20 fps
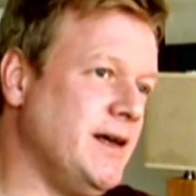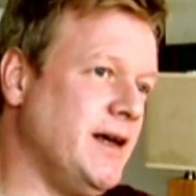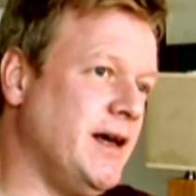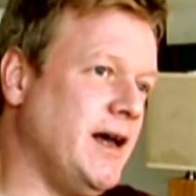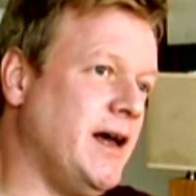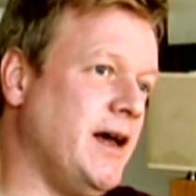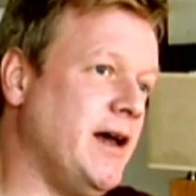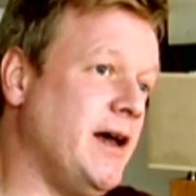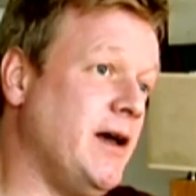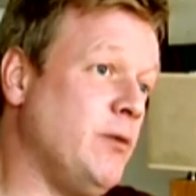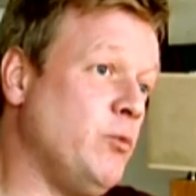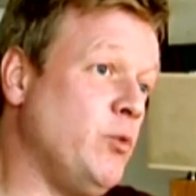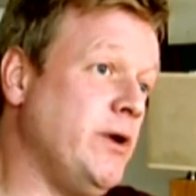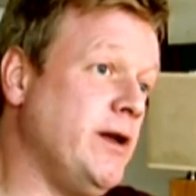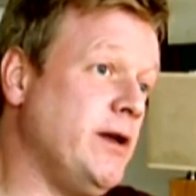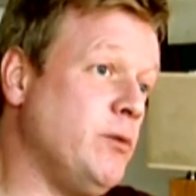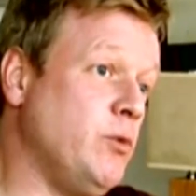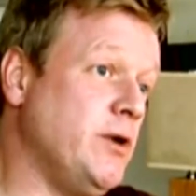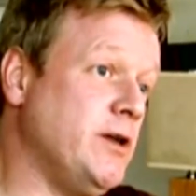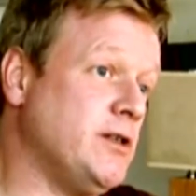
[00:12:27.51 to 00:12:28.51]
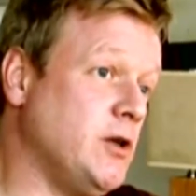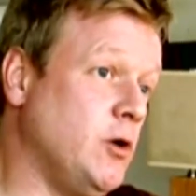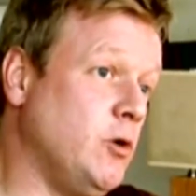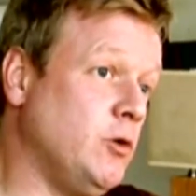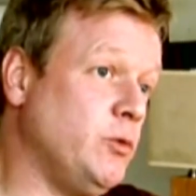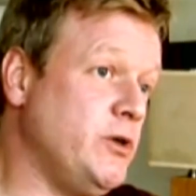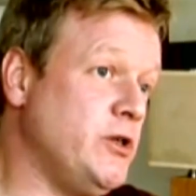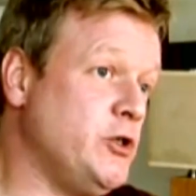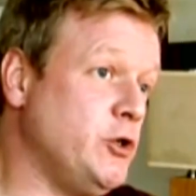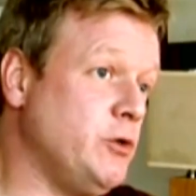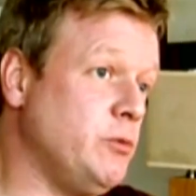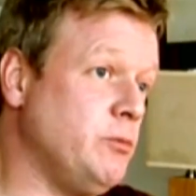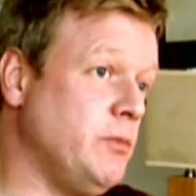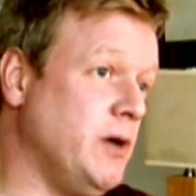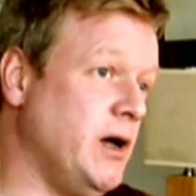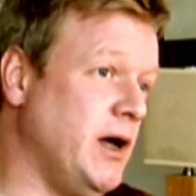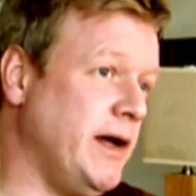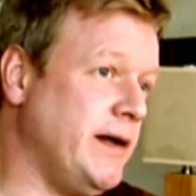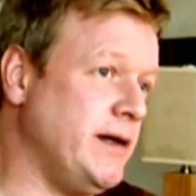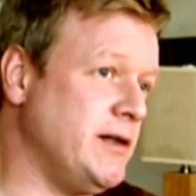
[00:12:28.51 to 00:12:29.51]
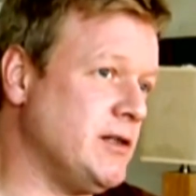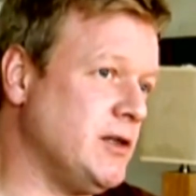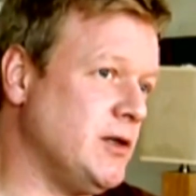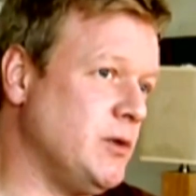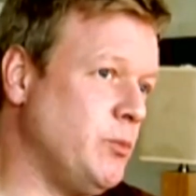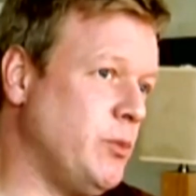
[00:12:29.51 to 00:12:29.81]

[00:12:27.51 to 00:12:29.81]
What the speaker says: And we're told we shouldn't mind.